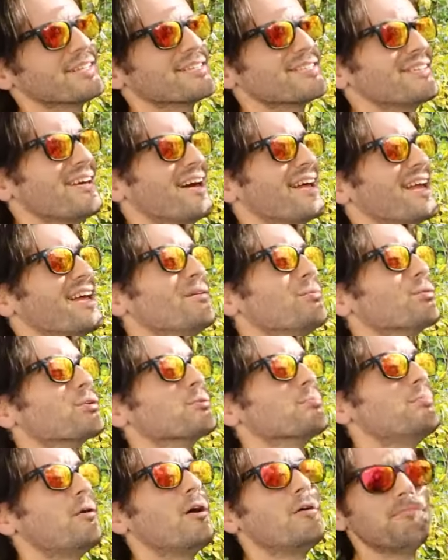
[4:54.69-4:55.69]
is not able
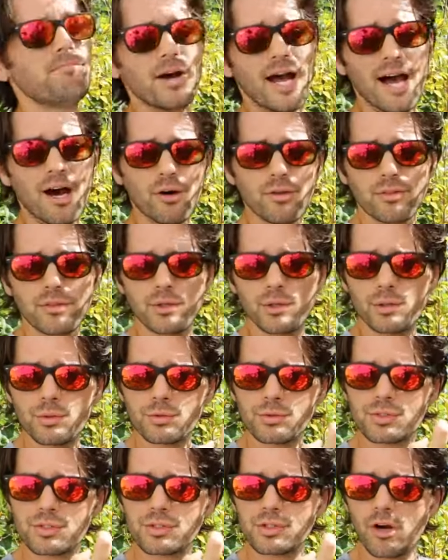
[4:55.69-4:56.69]
to pump out
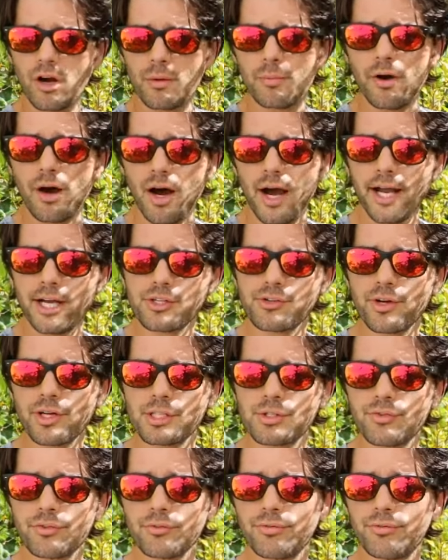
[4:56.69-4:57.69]
those
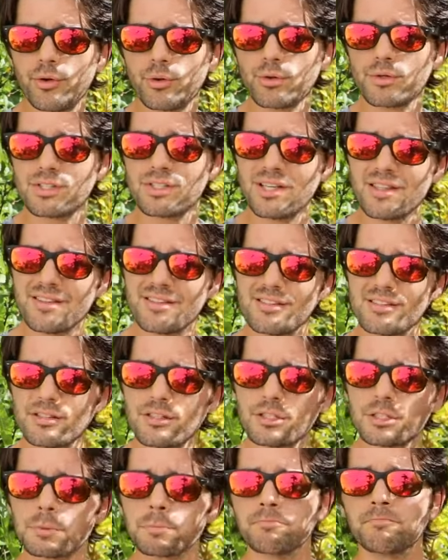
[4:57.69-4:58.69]
carbohydrates from
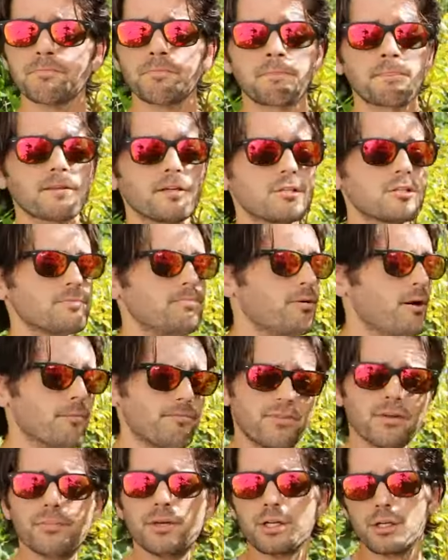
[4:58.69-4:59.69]
photosynthesis to
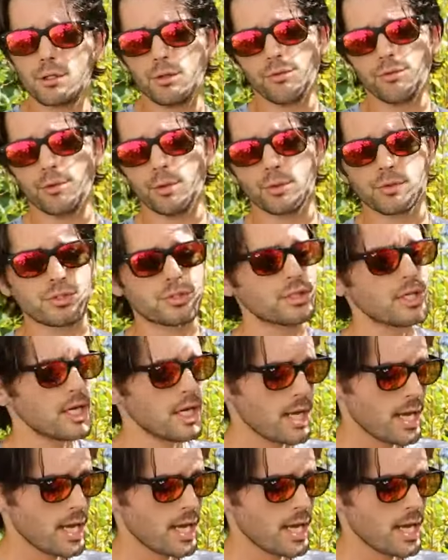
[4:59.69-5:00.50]
pump them into the fruits.